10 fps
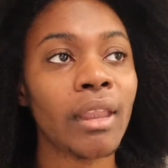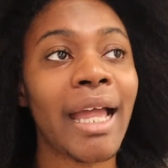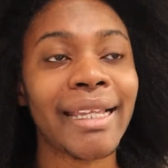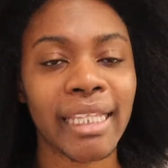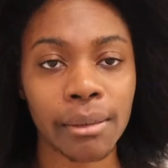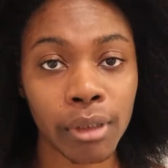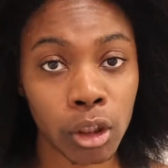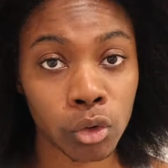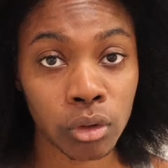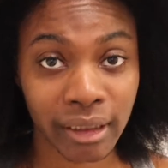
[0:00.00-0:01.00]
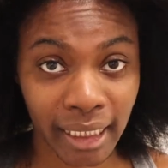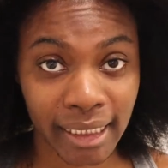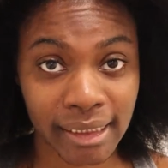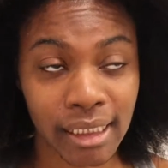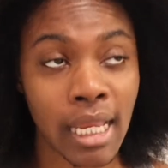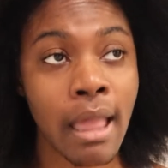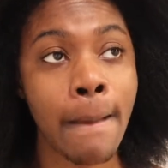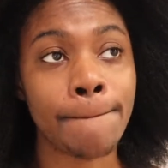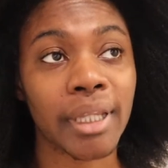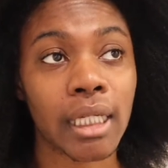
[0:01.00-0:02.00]
I am a little late
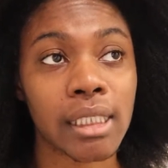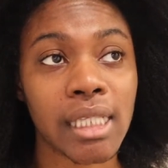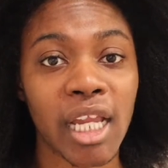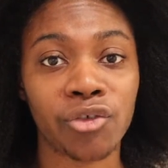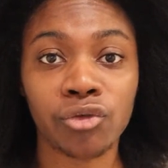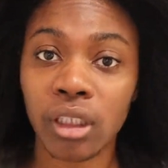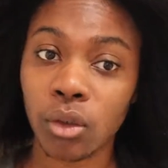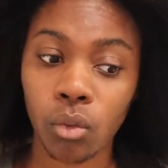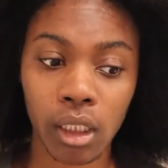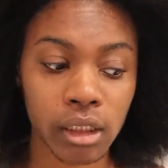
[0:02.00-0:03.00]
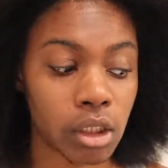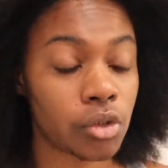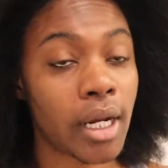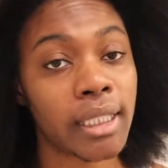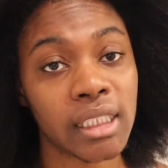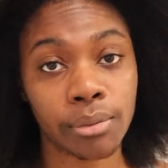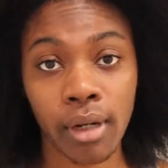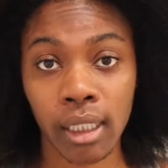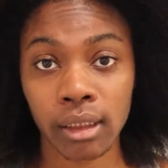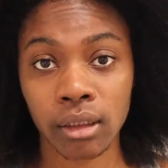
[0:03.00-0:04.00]
because I really wanted to try these
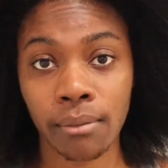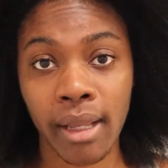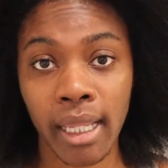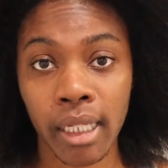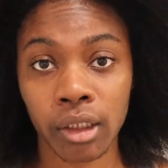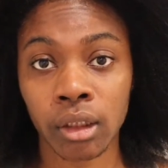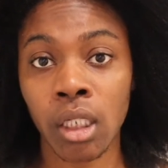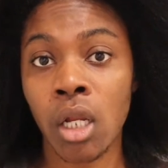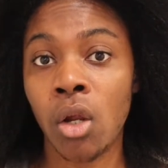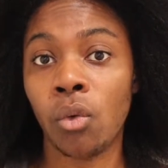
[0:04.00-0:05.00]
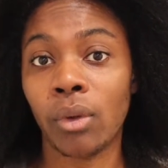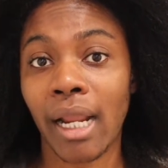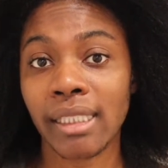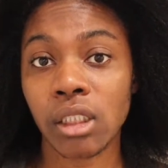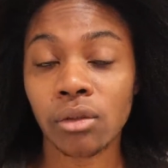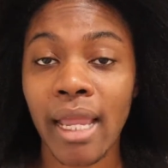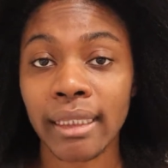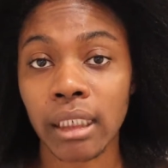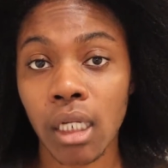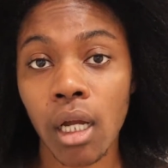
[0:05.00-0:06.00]
products on my hair when I still had
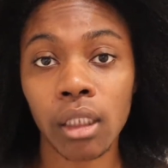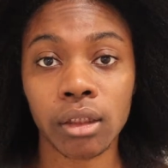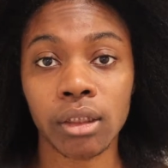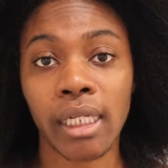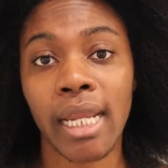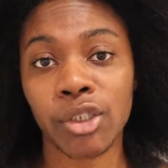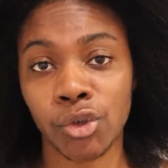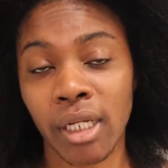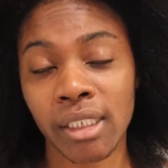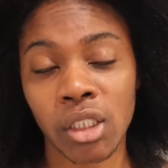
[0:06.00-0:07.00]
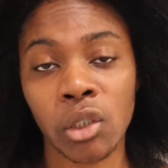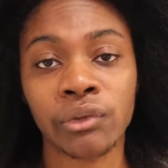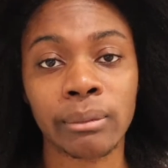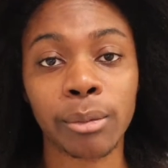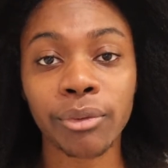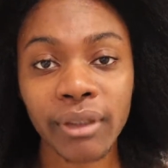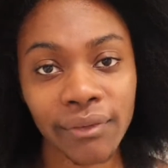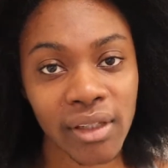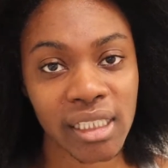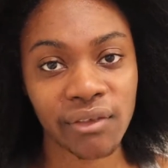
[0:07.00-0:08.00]
the color. And as you guys know from a
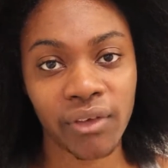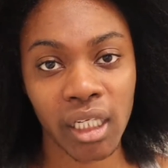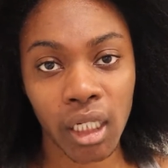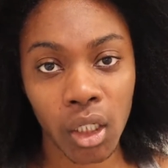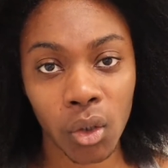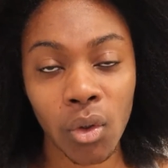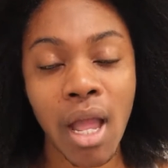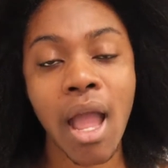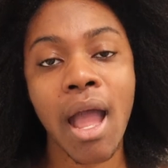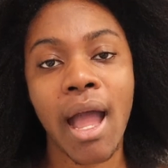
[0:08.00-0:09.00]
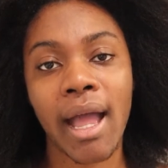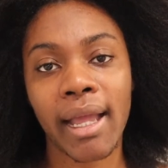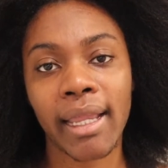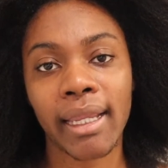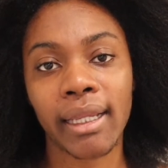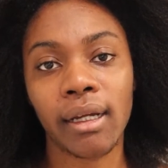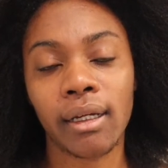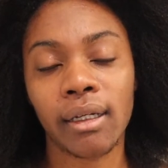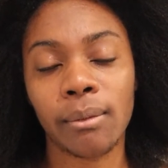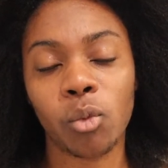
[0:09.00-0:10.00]
previous video, I
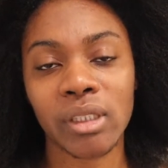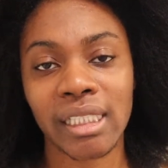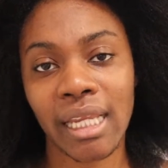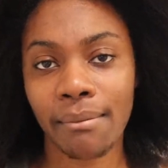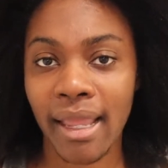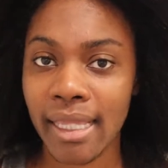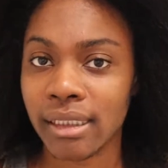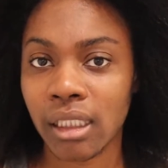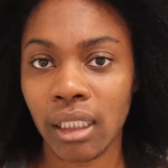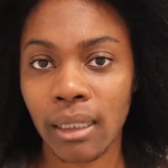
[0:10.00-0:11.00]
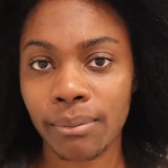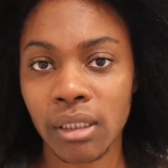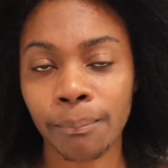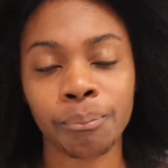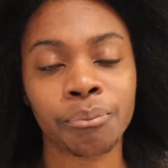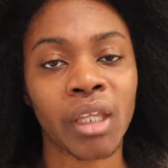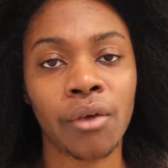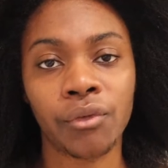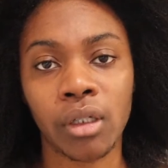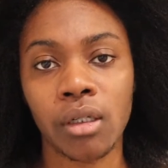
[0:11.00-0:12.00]
went to get my ends clipped
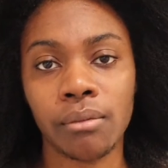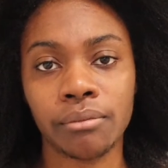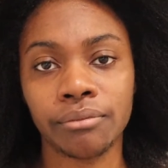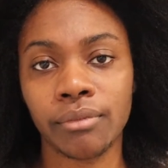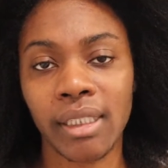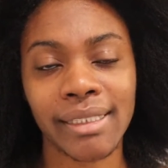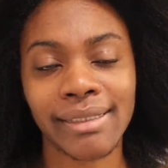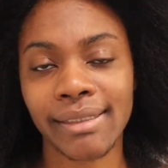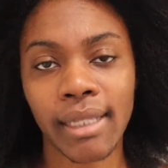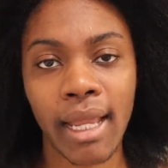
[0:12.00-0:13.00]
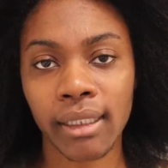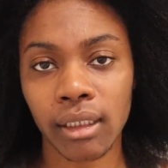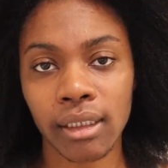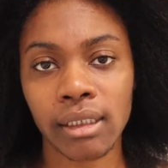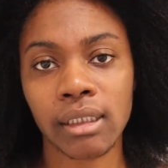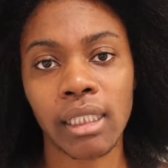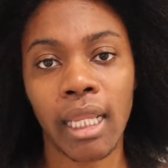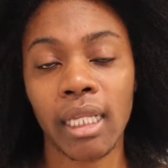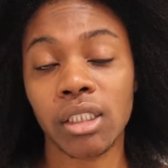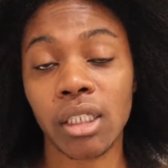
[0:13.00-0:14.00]
from this stylist,
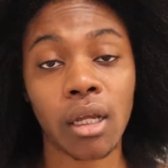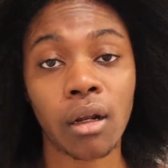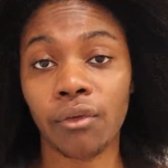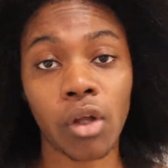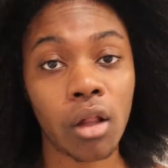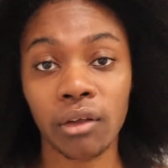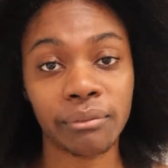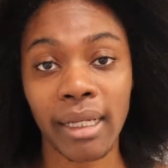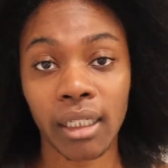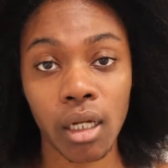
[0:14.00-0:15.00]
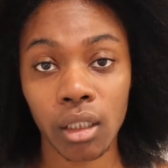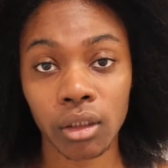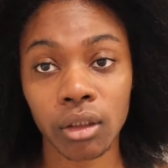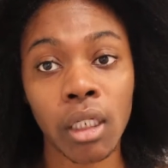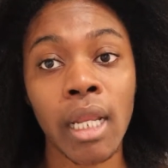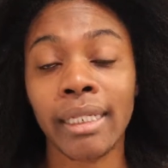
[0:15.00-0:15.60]
and she cut off all of my color.